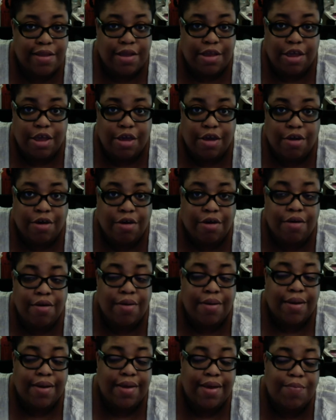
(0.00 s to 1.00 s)

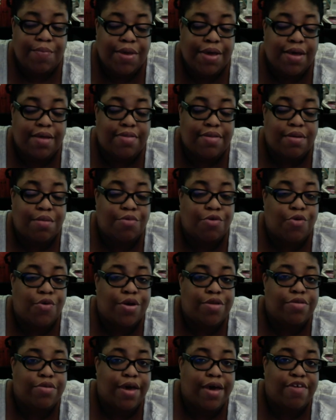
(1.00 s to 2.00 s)
year, because I'm
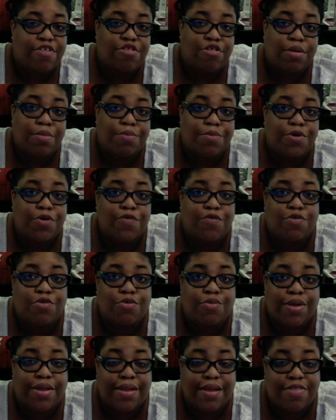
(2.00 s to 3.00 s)
going to actually move
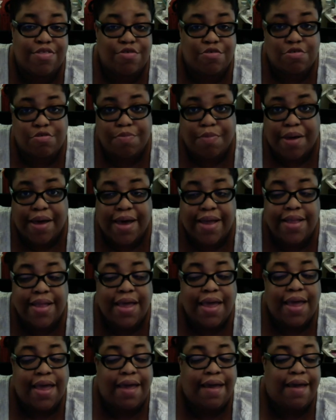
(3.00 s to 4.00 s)
to another spot.
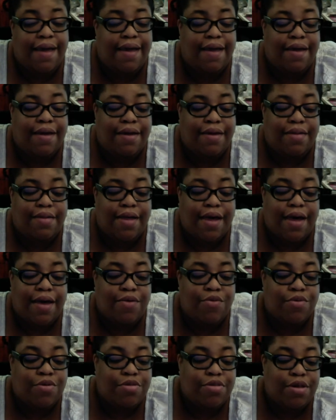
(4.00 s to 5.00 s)
And I
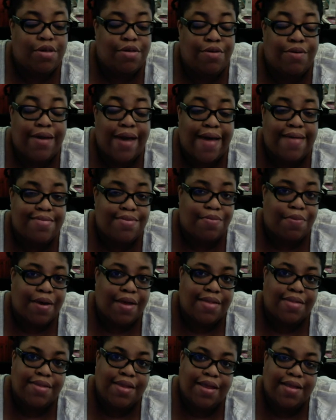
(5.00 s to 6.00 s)
will tell you guys
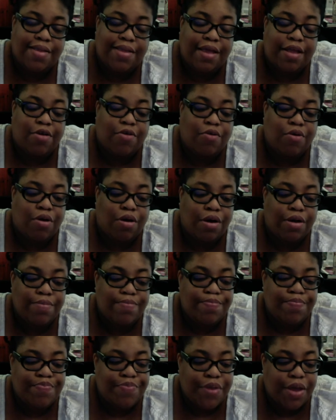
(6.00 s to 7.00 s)
about that later
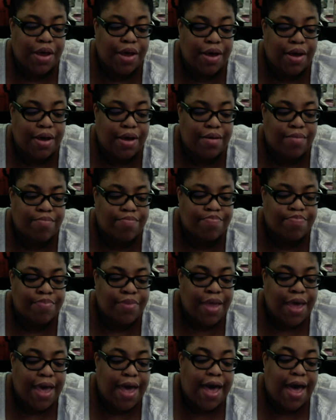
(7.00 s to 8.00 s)
on. I
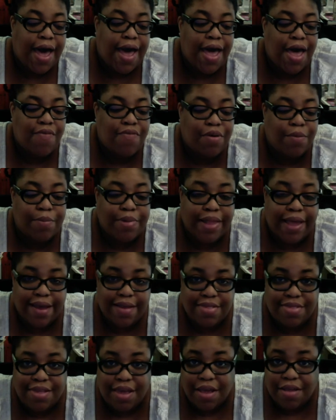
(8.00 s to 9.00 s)
have a
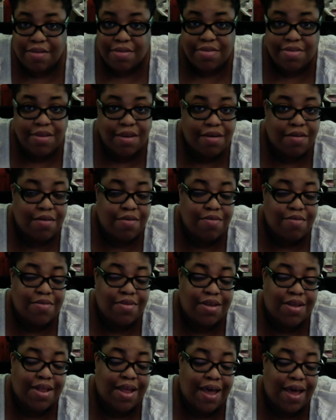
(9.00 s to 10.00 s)
black Santa sticker
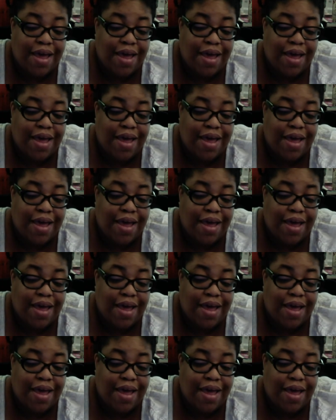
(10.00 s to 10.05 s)
that